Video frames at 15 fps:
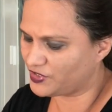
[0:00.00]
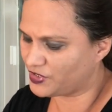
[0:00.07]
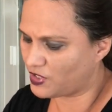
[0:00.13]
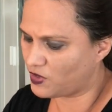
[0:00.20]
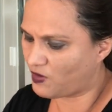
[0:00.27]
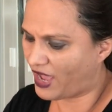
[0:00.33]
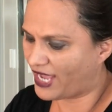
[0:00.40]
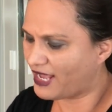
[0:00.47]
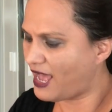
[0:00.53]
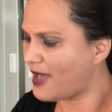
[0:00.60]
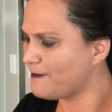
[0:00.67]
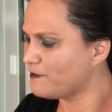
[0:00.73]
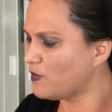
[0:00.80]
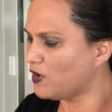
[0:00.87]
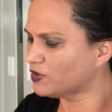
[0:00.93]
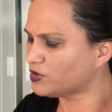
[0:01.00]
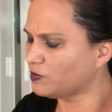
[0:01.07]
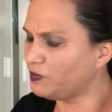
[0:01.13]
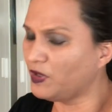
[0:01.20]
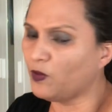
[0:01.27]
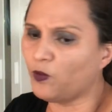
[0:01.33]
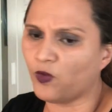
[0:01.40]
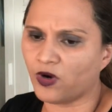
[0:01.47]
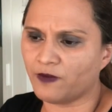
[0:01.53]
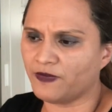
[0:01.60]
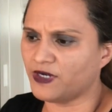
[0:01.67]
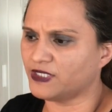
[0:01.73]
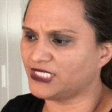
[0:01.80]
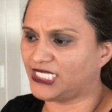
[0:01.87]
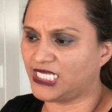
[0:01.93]
so I got multiple
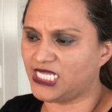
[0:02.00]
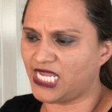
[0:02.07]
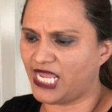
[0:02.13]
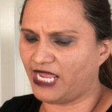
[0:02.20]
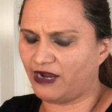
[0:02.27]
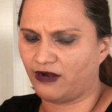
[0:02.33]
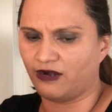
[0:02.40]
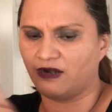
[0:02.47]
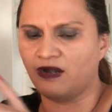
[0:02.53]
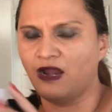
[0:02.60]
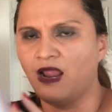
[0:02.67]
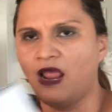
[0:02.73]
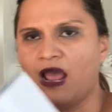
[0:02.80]
warmers in here.